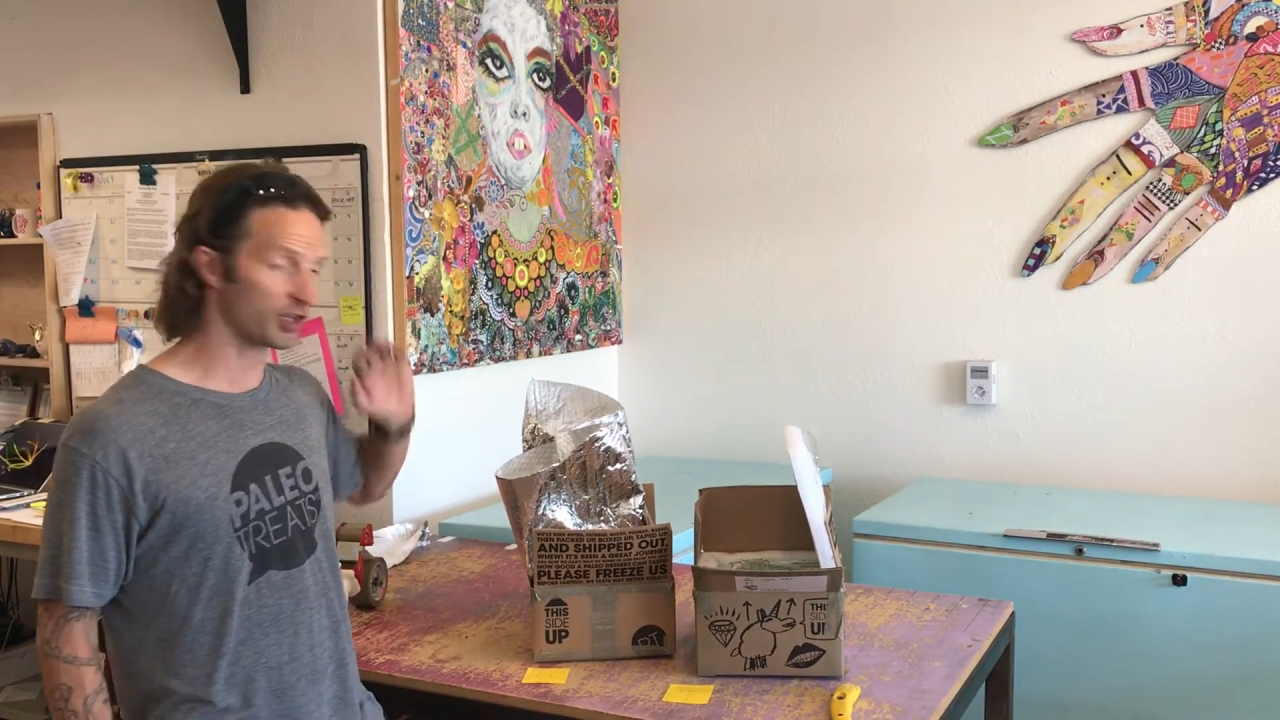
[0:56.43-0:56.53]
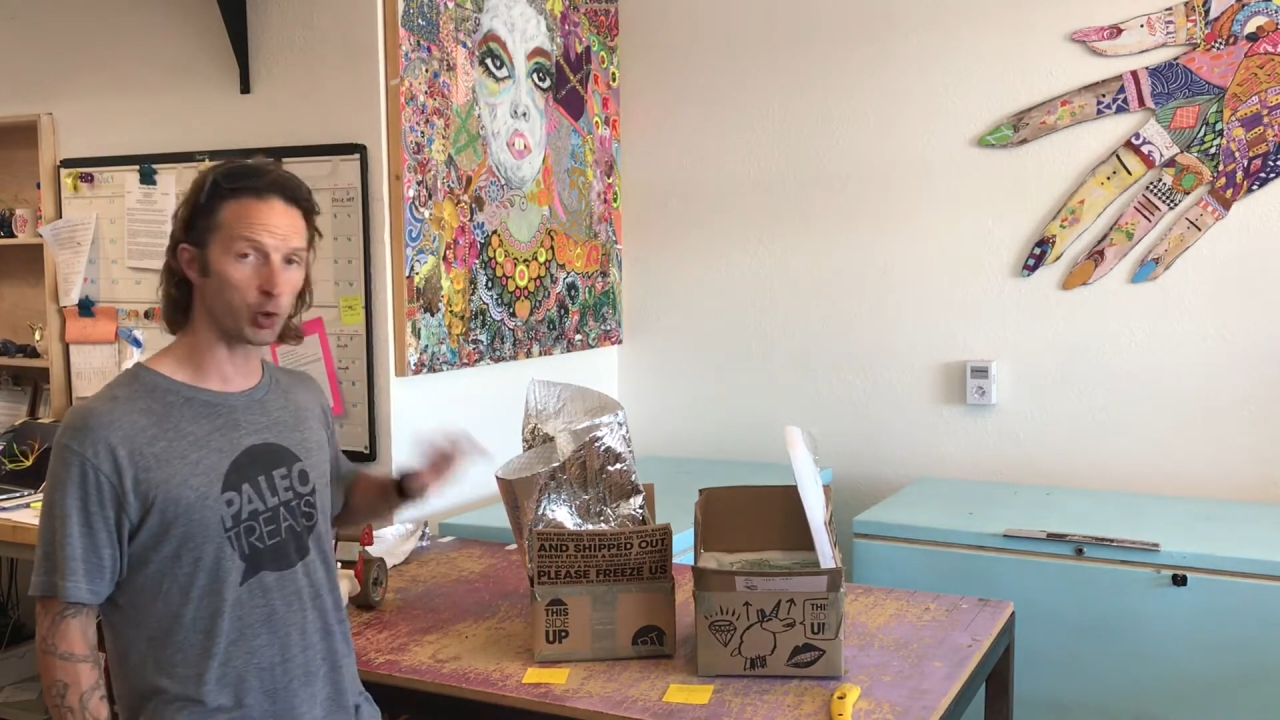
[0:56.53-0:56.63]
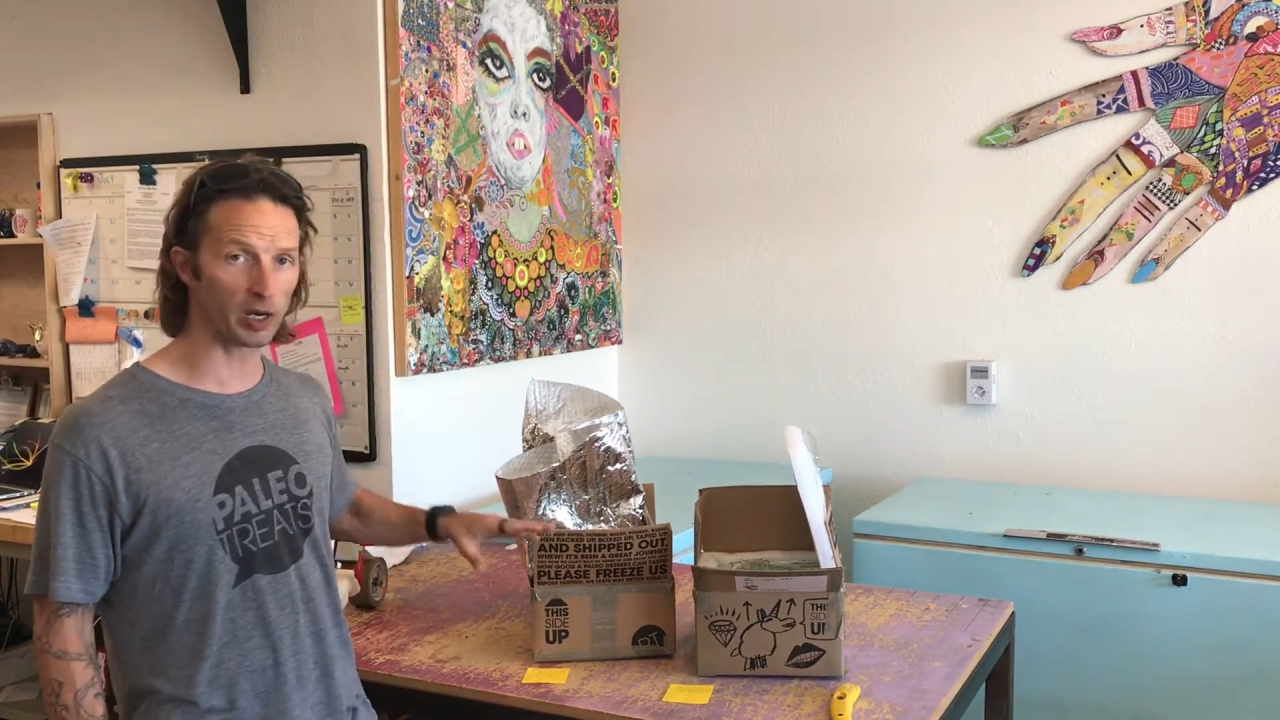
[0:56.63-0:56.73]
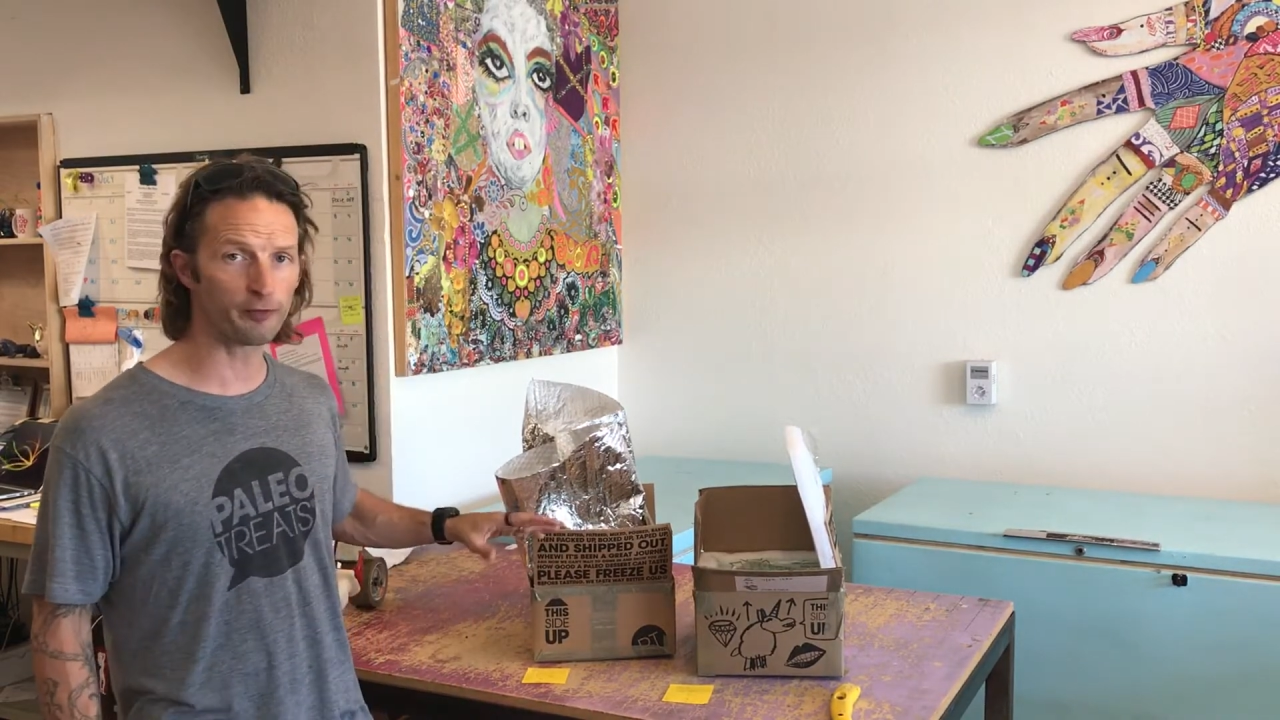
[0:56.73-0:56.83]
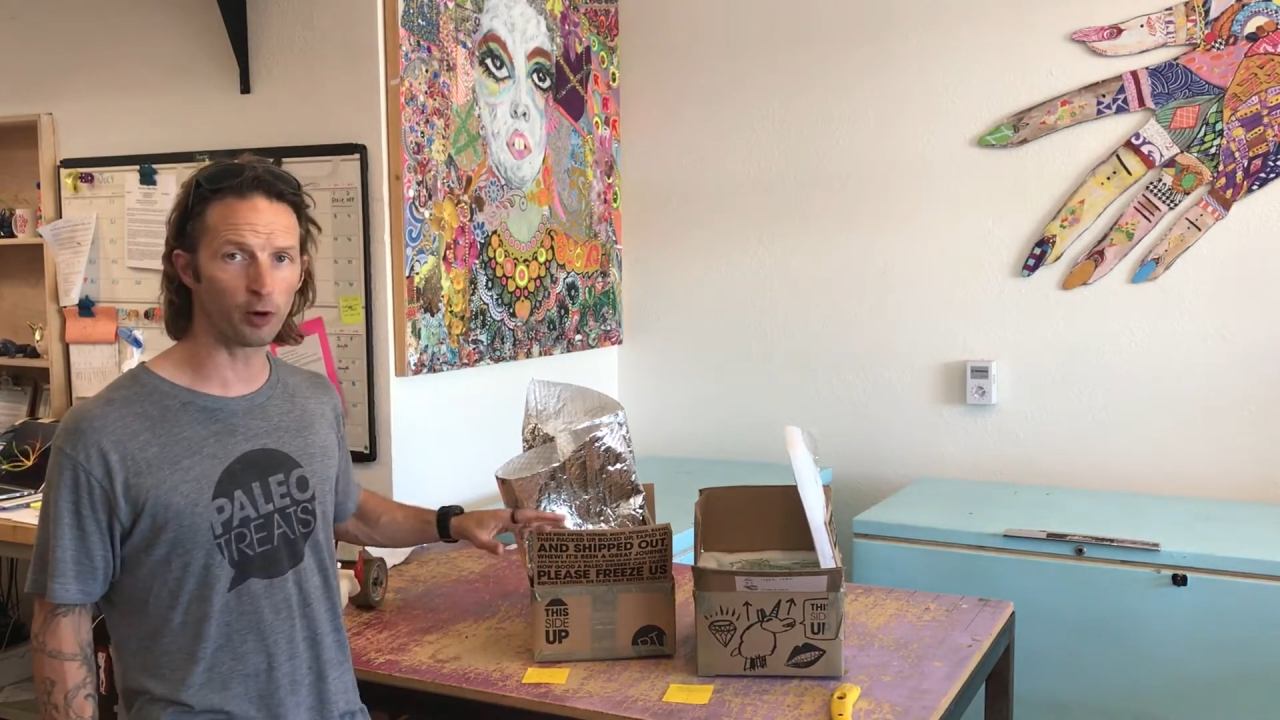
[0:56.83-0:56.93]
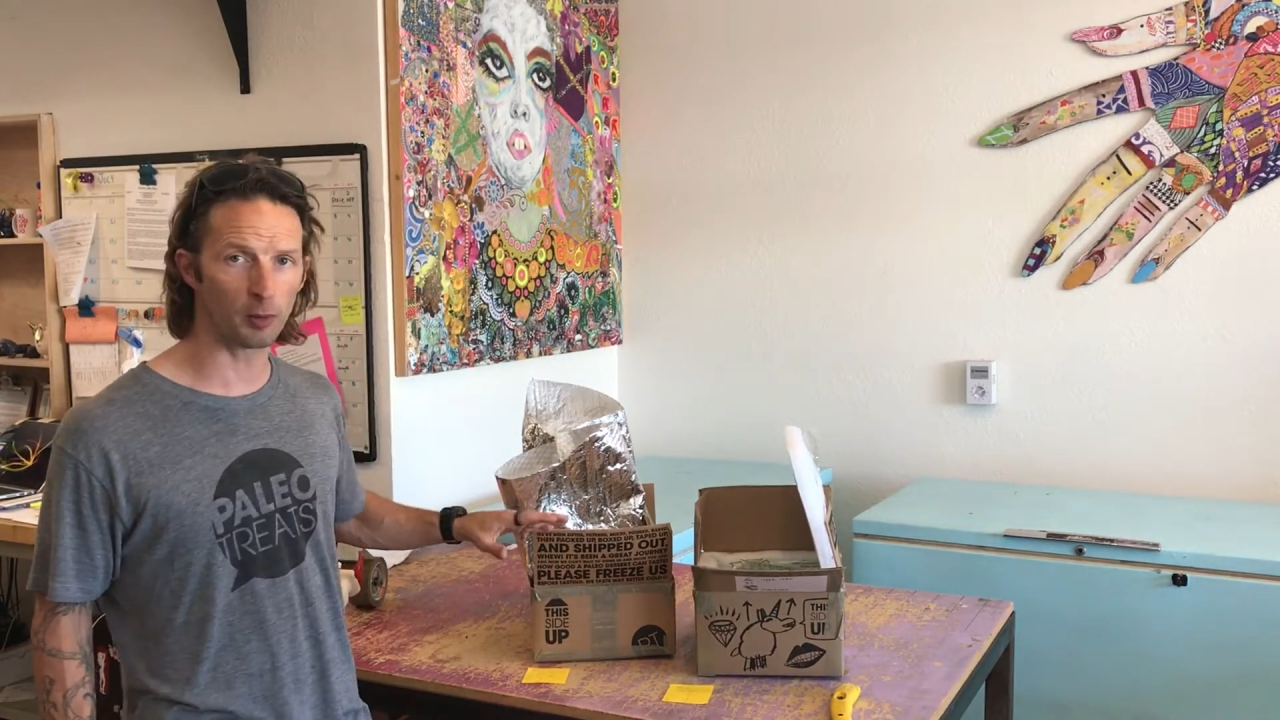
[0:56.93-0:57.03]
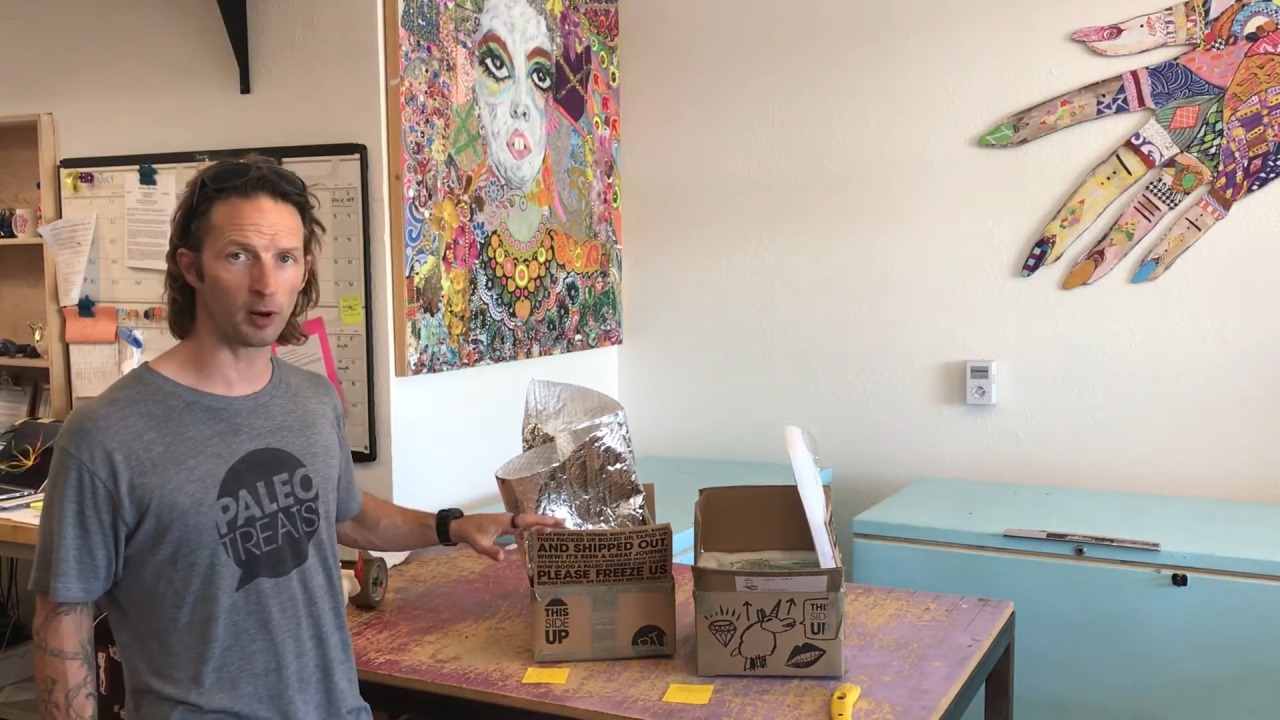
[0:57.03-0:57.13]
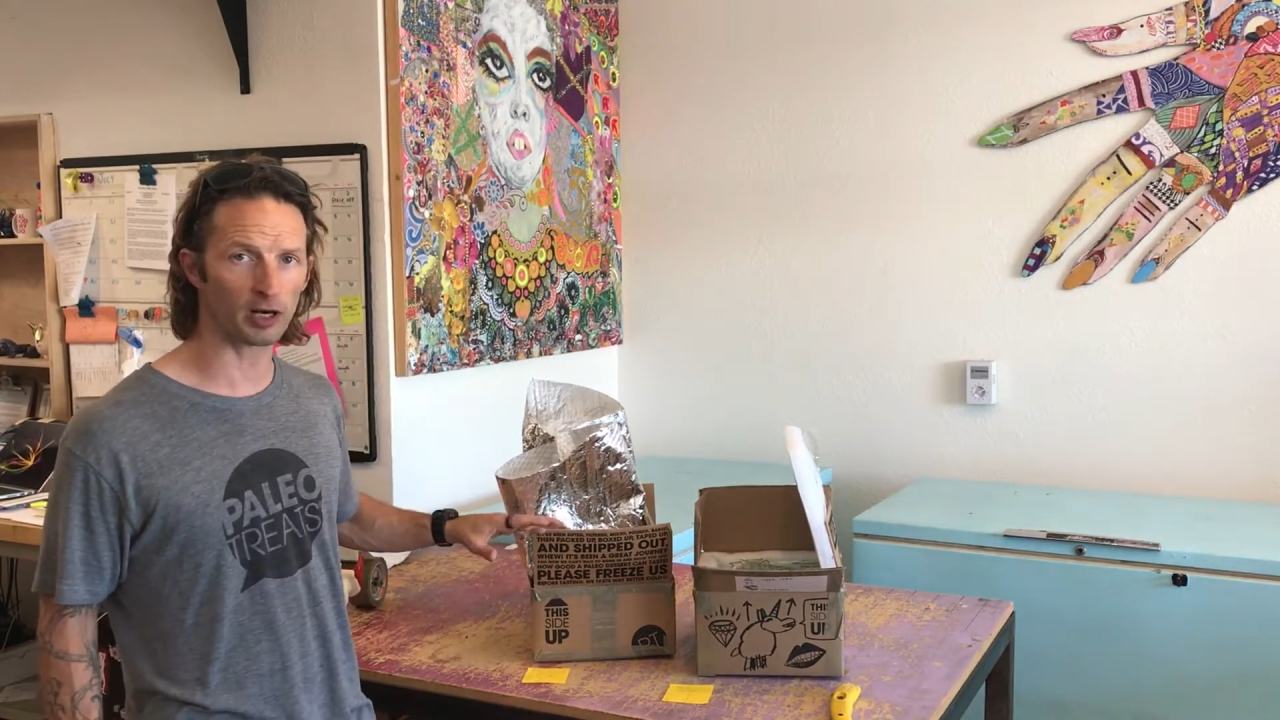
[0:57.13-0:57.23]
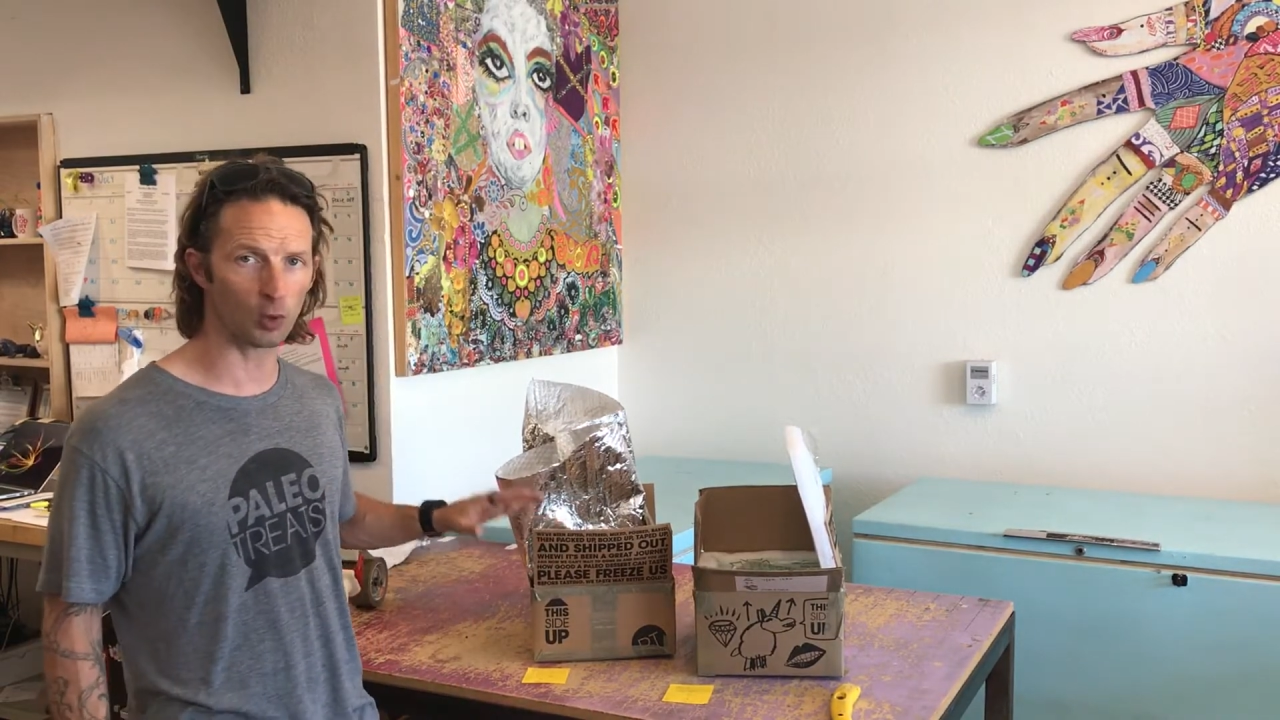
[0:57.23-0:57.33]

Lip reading: 24 hour mark,